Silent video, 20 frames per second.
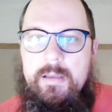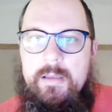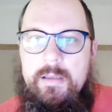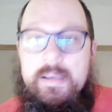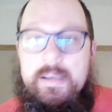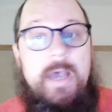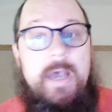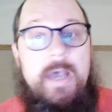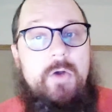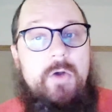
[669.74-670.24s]

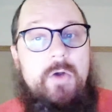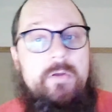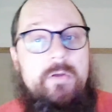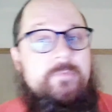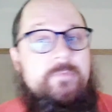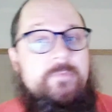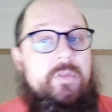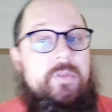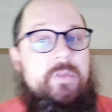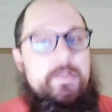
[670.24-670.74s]
Now,
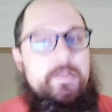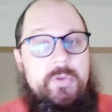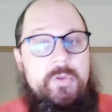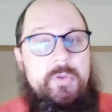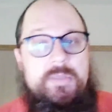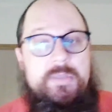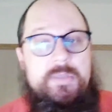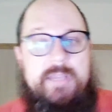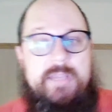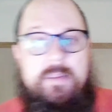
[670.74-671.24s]
for the
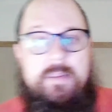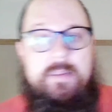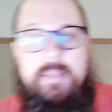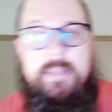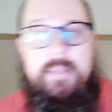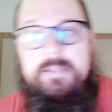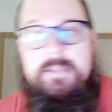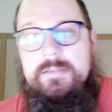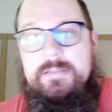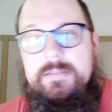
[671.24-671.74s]
community side of
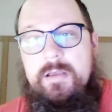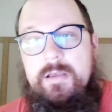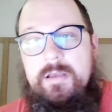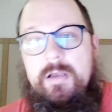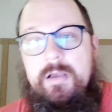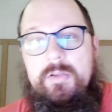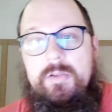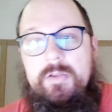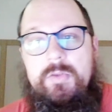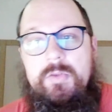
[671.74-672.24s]
things,
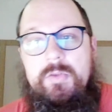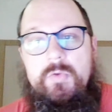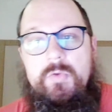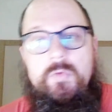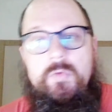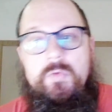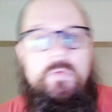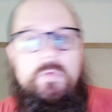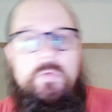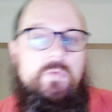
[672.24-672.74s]

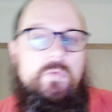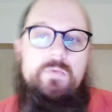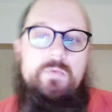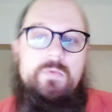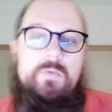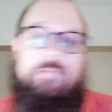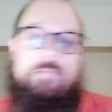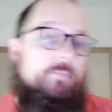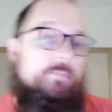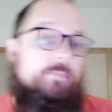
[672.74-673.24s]

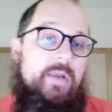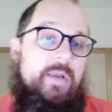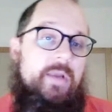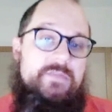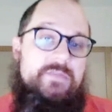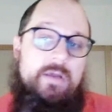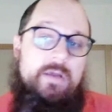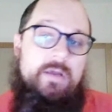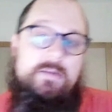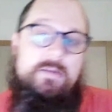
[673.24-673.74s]
you might have saw